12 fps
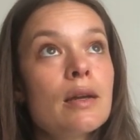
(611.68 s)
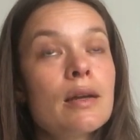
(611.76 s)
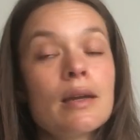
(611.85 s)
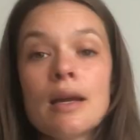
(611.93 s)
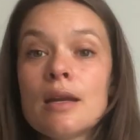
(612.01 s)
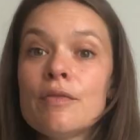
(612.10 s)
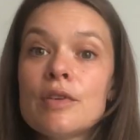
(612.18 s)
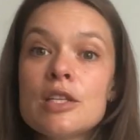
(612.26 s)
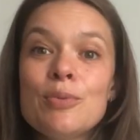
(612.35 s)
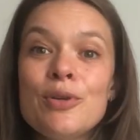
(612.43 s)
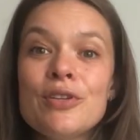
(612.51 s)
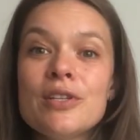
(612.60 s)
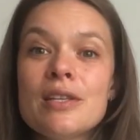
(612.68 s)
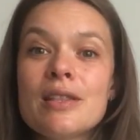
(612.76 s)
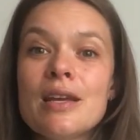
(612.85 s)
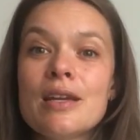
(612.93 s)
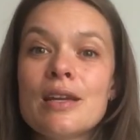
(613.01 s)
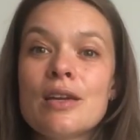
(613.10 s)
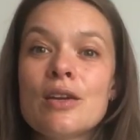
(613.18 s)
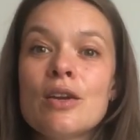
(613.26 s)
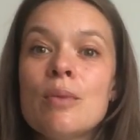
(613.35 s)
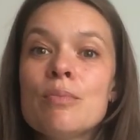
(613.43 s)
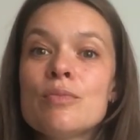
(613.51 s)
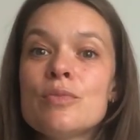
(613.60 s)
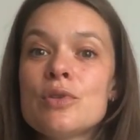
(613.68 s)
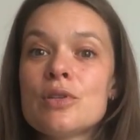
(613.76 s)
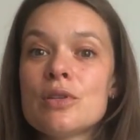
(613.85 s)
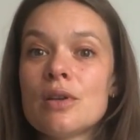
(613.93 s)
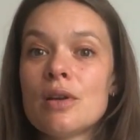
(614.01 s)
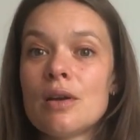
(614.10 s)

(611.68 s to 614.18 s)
kind of experiencing that it comes